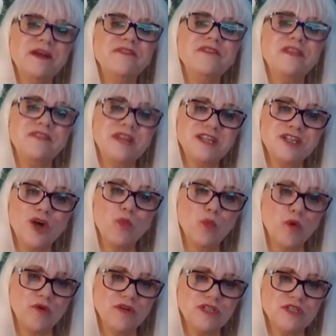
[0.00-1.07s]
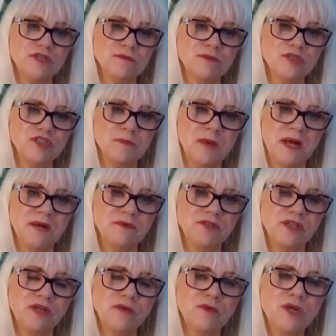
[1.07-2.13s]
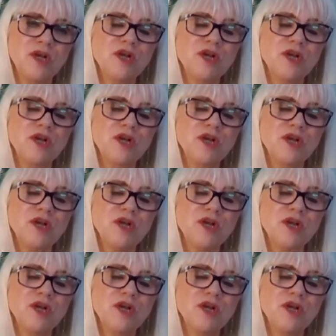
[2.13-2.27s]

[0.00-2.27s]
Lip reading: Then they don't worry so much about you.